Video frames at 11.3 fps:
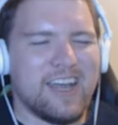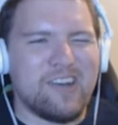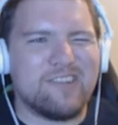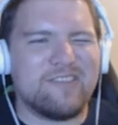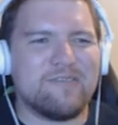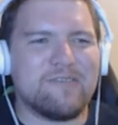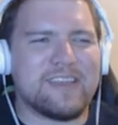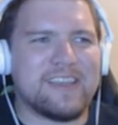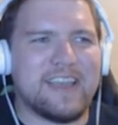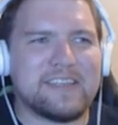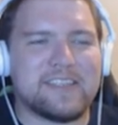Oh,
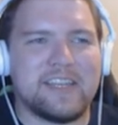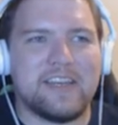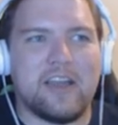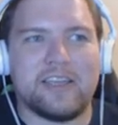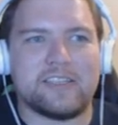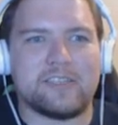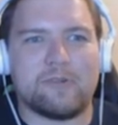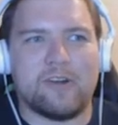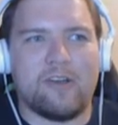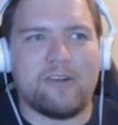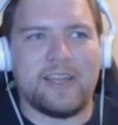guess the nuggets
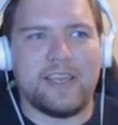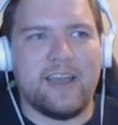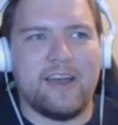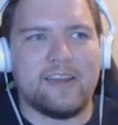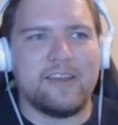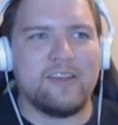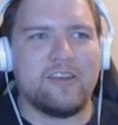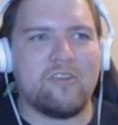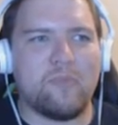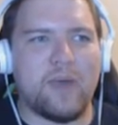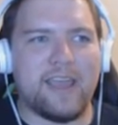were already gone?
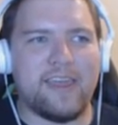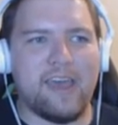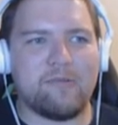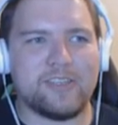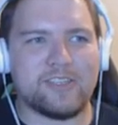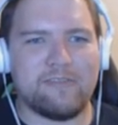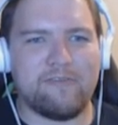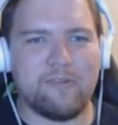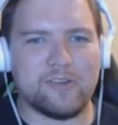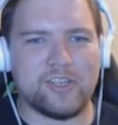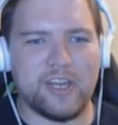Oh my, that was
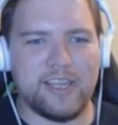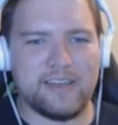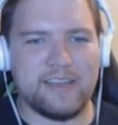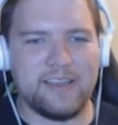unfortunate.